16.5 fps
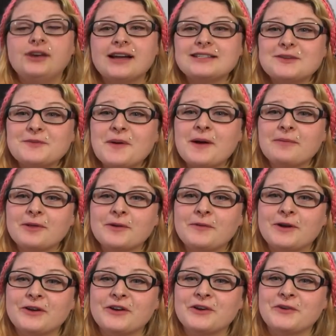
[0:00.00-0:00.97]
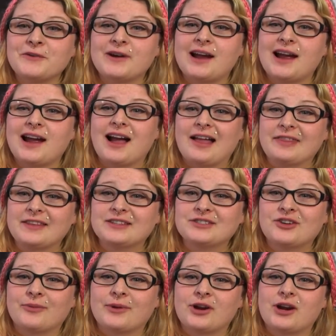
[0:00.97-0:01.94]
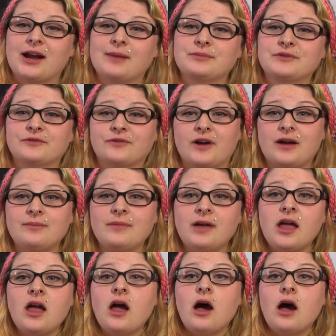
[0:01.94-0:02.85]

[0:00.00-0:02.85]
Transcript: guys are probably wondering where I got these hermit crabs from.